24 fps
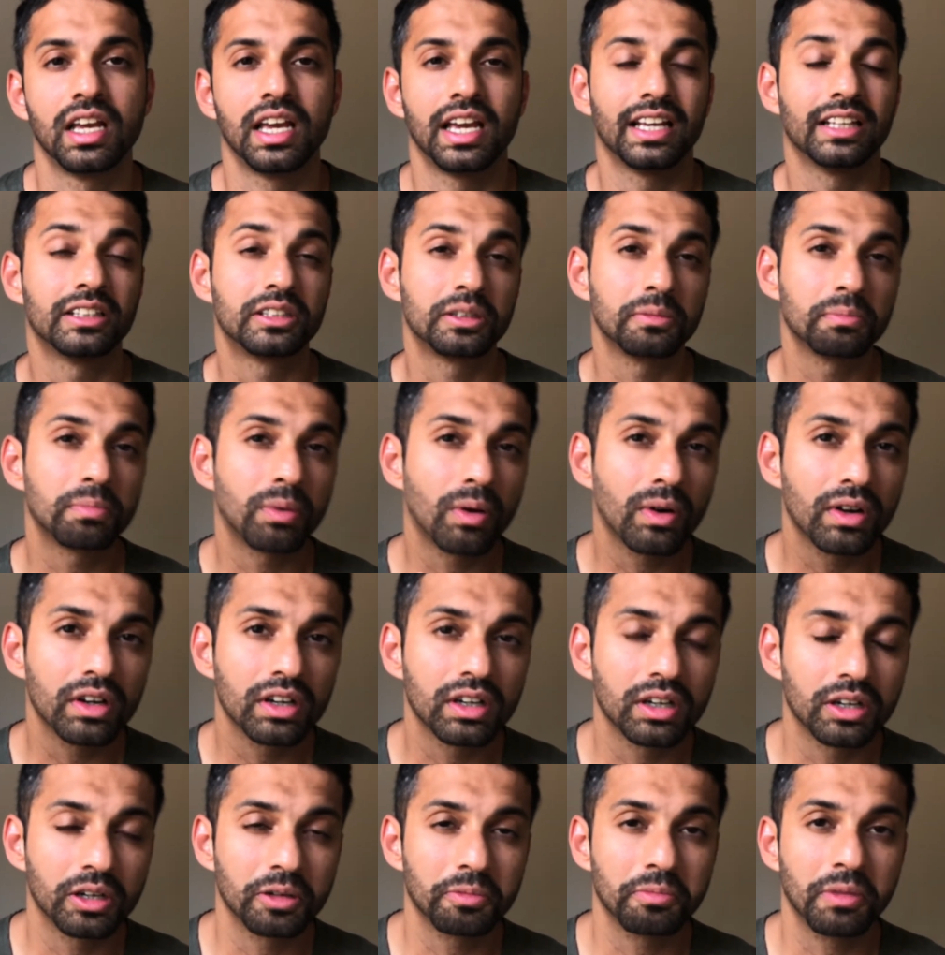It's important
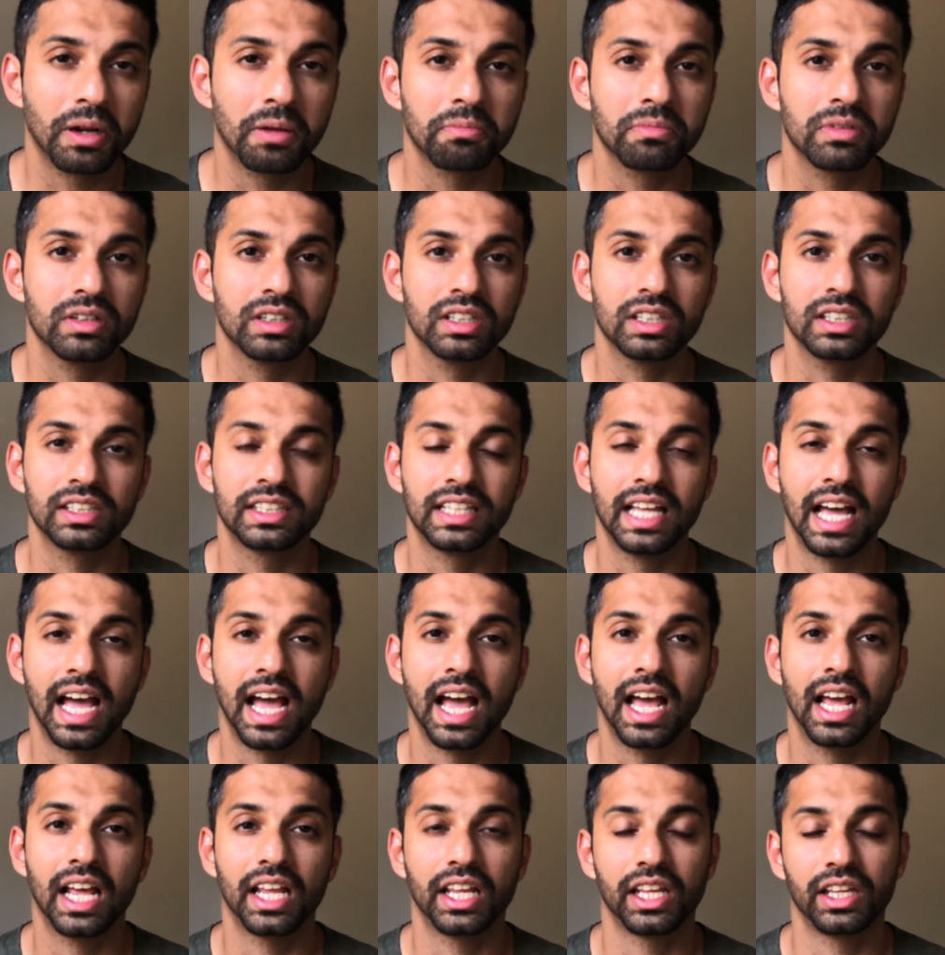to remember
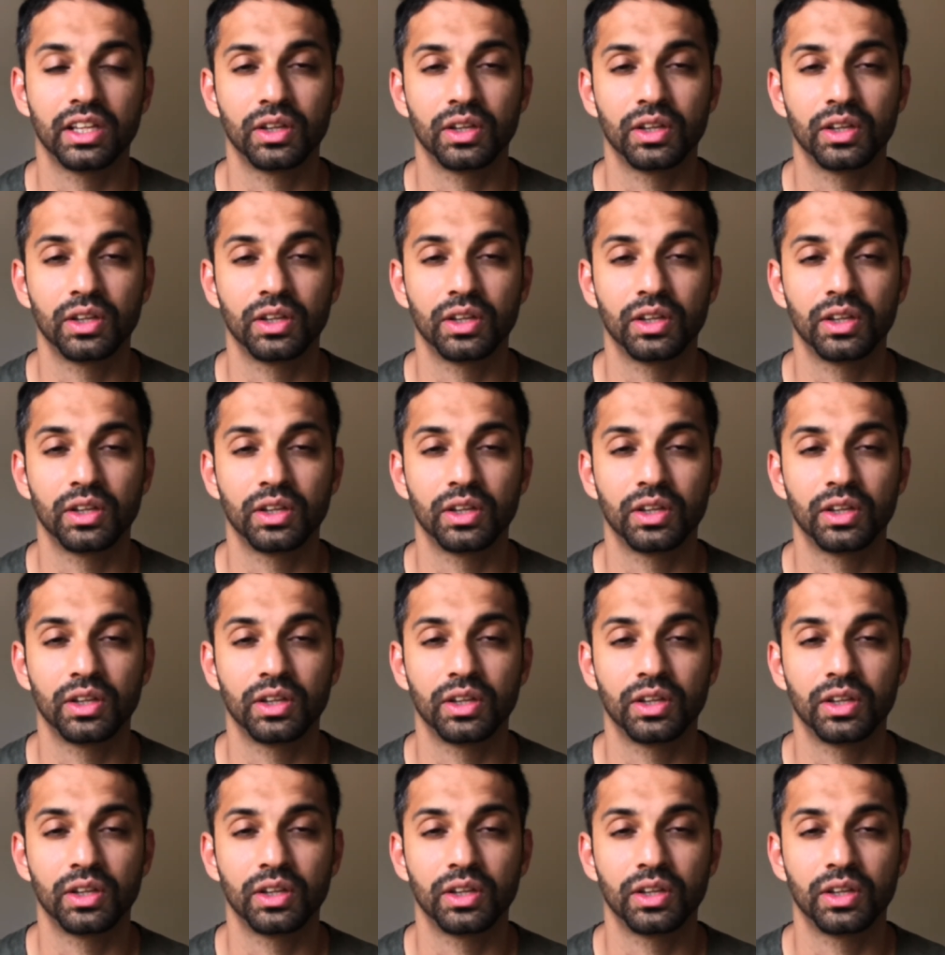that,